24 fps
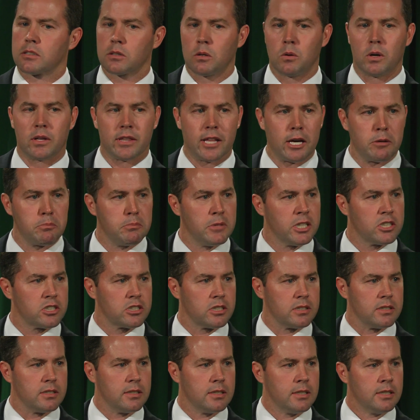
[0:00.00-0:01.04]
to go on that
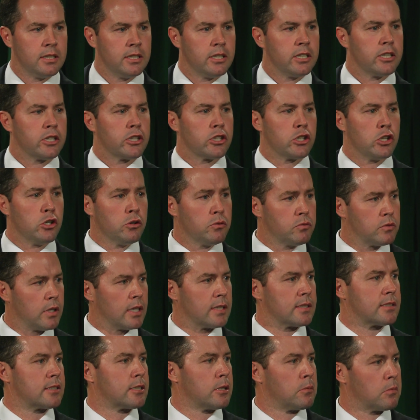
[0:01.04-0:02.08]
mission. You've
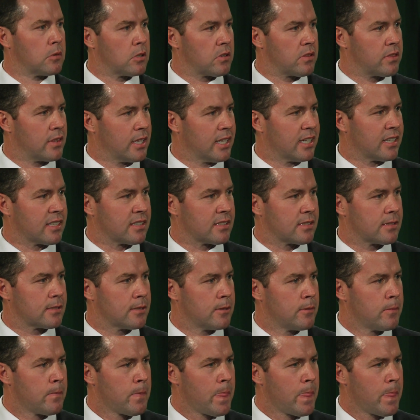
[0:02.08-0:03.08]
done similar things.